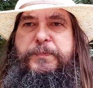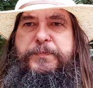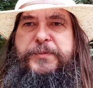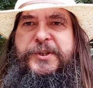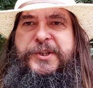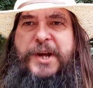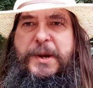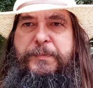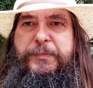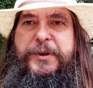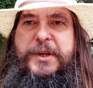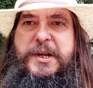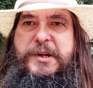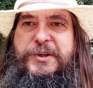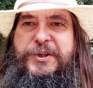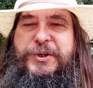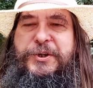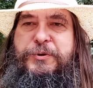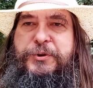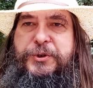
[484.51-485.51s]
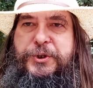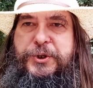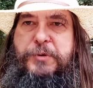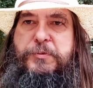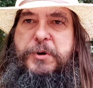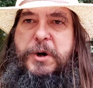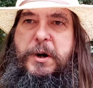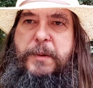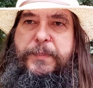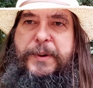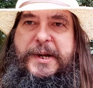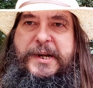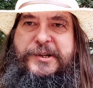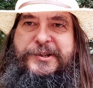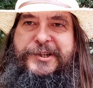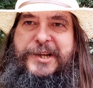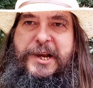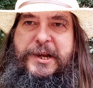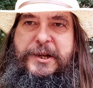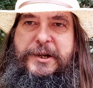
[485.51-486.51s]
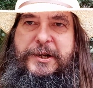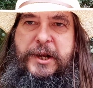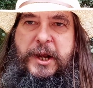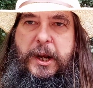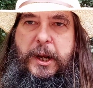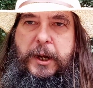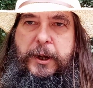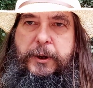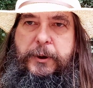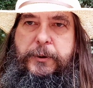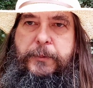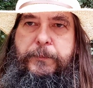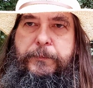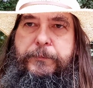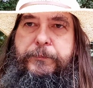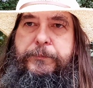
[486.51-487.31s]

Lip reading: Some things you do not buy secondhand.